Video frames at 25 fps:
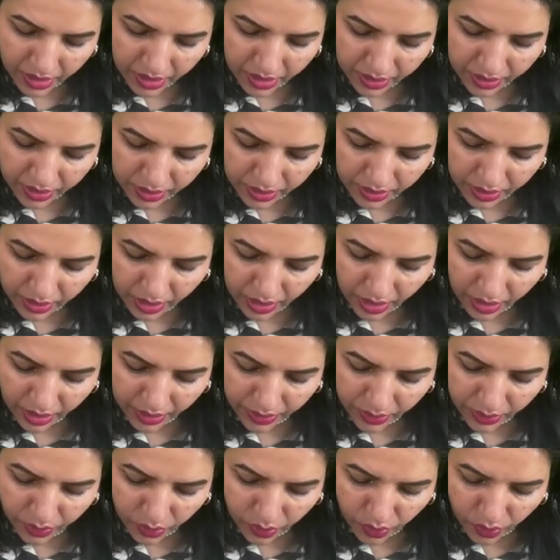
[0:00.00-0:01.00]
the
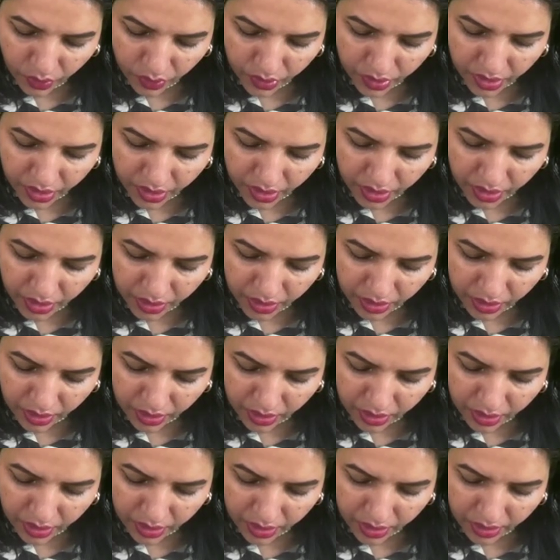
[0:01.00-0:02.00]

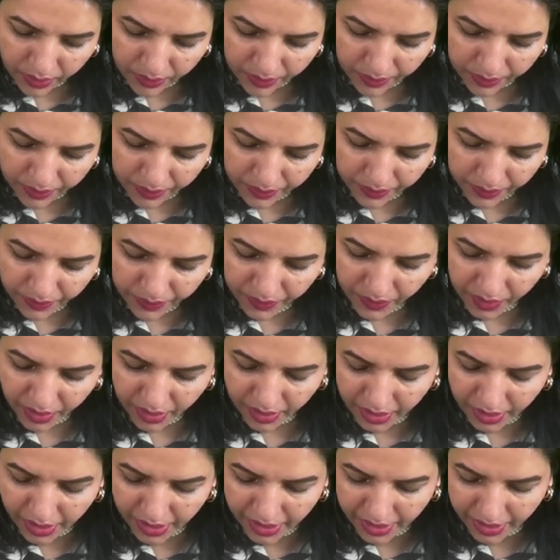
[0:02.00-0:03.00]
thioether
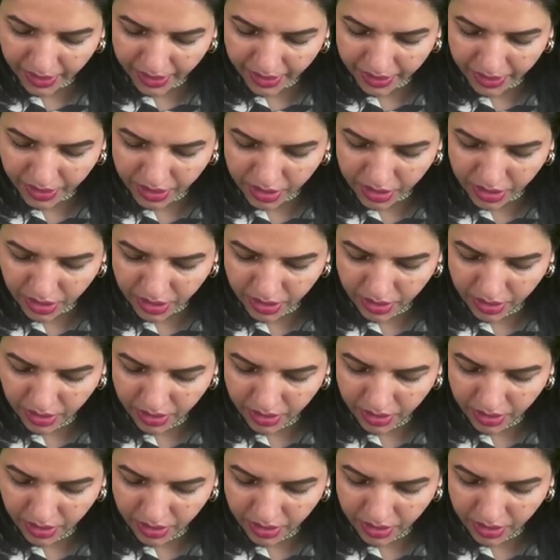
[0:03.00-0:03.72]
linkage.